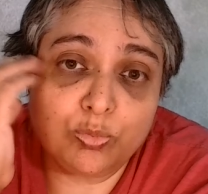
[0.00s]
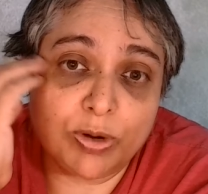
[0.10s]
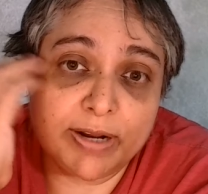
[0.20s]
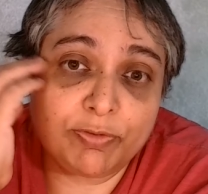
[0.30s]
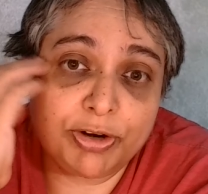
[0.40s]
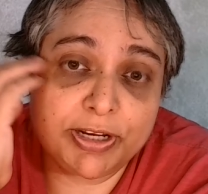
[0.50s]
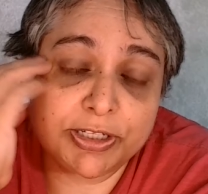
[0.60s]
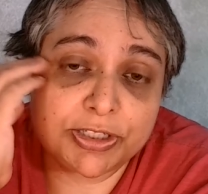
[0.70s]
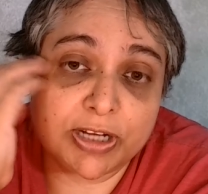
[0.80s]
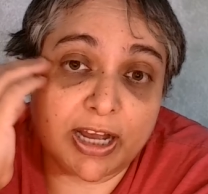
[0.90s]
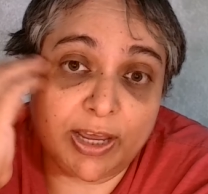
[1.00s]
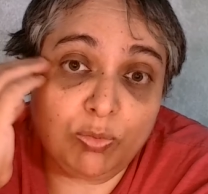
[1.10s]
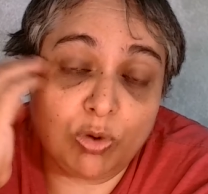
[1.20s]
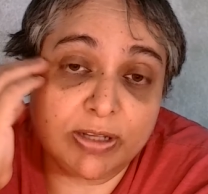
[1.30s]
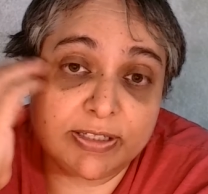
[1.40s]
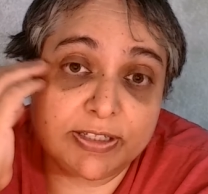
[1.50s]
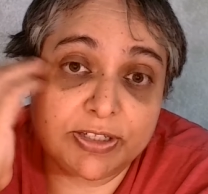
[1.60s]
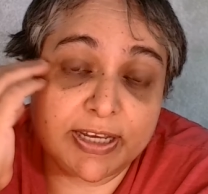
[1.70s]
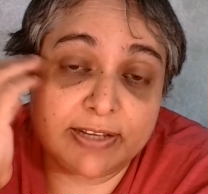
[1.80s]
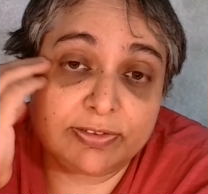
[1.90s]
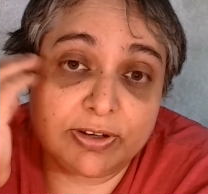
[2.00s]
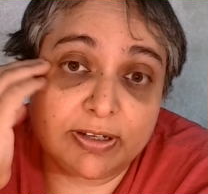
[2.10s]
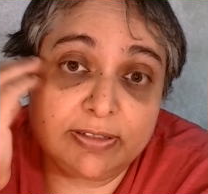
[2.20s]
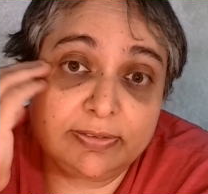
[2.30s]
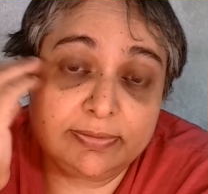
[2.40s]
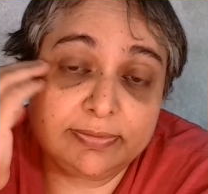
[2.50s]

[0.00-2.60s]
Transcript: whatever it is I wanted to get done